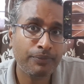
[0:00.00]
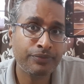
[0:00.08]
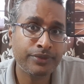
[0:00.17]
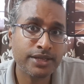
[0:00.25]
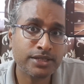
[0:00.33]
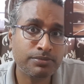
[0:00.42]

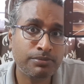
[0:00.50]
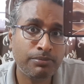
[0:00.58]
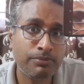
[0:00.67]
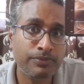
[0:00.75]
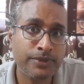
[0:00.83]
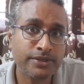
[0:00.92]
This
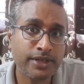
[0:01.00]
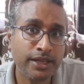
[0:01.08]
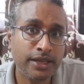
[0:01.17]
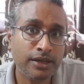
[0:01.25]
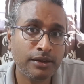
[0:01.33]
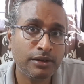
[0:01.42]
thing
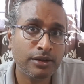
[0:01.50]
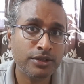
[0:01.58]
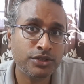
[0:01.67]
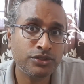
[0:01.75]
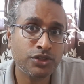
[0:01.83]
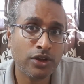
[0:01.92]
here,
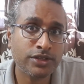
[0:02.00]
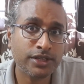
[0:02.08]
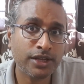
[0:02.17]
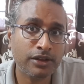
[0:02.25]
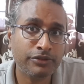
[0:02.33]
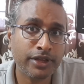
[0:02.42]
it's
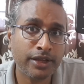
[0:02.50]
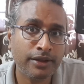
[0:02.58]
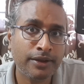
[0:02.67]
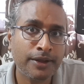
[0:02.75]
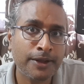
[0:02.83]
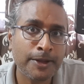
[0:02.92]
joystick kind of thing.
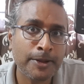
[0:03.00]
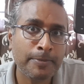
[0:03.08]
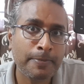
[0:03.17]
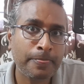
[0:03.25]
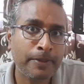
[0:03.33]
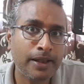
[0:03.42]

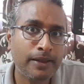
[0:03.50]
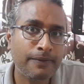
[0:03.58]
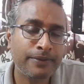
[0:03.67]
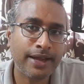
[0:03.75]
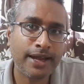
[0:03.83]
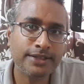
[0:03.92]

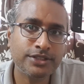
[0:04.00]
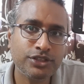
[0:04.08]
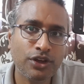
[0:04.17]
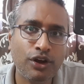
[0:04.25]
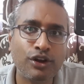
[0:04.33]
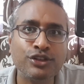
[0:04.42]
That's
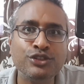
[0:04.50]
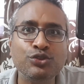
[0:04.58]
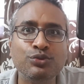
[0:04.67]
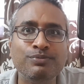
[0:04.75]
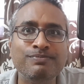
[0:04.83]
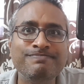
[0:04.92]
your
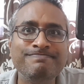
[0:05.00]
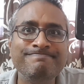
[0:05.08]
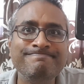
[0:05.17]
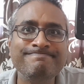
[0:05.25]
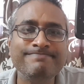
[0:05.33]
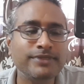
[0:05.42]
zoom.
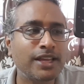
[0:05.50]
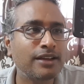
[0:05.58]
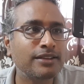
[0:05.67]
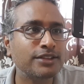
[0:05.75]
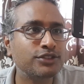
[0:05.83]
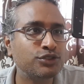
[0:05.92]
Yeah,
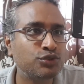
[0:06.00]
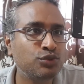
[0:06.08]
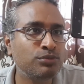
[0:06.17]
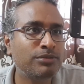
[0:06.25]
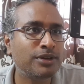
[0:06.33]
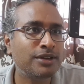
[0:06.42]
that's your
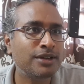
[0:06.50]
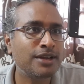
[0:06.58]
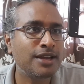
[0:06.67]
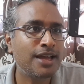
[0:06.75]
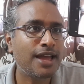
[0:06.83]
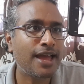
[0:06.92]
zoom,
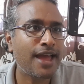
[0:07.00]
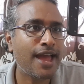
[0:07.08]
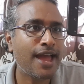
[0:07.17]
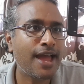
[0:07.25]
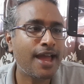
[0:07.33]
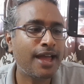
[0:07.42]

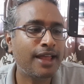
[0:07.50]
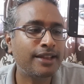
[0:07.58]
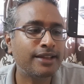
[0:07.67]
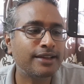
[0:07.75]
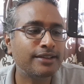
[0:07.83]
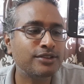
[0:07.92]
and
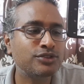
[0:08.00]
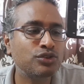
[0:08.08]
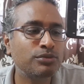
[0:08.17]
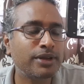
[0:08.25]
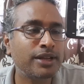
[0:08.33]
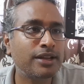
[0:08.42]
the
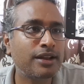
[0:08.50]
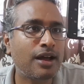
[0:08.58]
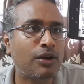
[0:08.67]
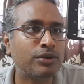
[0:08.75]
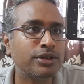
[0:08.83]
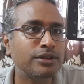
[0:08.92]
zoom in and
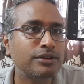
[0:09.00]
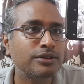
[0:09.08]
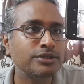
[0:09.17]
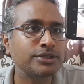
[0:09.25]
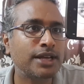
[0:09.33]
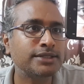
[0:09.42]
out.
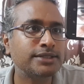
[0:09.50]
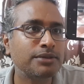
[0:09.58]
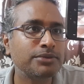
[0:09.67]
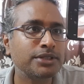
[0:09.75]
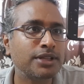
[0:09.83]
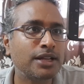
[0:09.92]
So that's
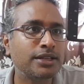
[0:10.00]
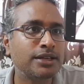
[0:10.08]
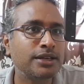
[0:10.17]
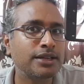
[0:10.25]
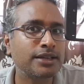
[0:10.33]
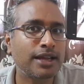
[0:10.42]
something that
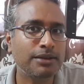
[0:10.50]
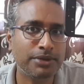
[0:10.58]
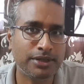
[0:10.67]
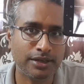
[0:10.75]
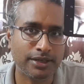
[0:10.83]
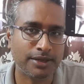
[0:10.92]
can be
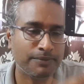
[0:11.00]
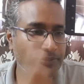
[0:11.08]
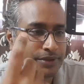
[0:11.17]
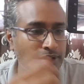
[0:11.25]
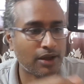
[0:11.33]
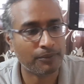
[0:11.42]
done here.
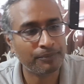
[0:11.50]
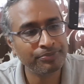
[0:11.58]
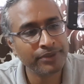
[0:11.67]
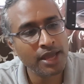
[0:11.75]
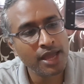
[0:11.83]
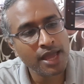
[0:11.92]
Now,
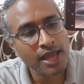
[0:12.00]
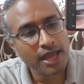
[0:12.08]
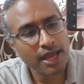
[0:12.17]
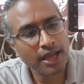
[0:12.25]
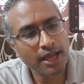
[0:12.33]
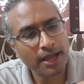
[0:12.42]

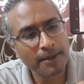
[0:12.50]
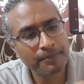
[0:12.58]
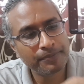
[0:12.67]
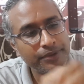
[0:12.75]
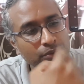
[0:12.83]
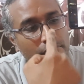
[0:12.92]

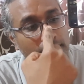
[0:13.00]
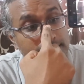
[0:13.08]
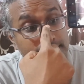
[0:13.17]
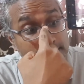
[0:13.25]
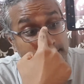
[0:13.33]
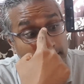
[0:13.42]
what
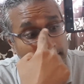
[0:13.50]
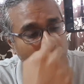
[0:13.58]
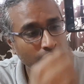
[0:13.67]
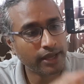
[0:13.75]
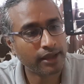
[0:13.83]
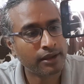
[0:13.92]
else is there? Okay,